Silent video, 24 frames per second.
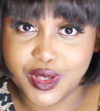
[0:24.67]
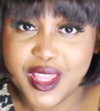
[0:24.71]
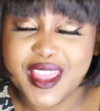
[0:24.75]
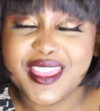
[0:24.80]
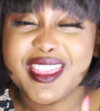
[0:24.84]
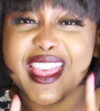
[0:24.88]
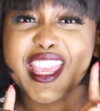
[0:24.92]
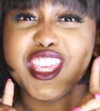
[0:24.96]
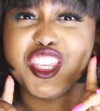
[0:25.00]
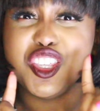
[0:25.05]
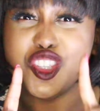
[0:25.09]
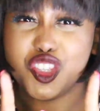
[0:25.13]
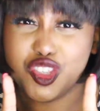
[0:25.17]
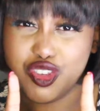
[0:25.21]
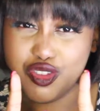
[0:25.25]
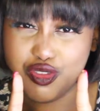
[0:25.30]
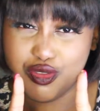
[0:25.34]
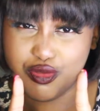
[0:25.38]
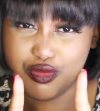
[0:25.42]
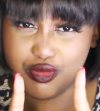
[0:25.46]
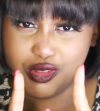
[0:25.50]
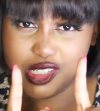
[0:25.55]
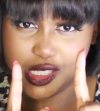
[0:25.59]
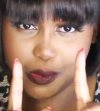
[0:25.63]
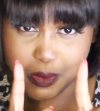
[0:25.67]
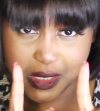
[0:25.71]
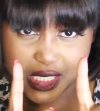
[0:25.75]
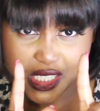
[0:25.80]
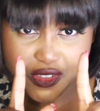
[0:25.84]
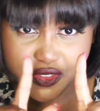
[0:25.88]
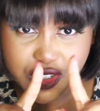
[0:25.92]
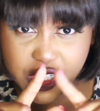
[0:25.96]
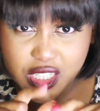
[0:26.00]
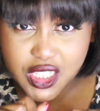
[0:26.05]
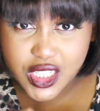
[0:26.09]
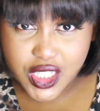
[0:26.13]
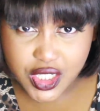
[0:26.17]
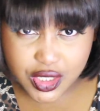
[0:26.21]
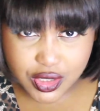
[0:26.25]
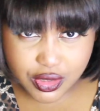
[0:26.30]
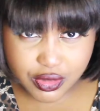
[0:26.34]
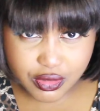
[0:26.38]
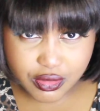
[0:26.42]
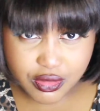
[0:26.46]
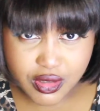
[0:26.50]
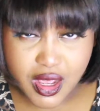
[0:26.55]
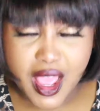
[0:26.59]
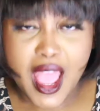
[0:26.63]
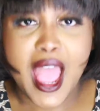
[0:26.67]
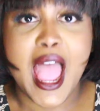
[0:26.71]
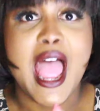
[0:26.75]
Thank you, specifically you.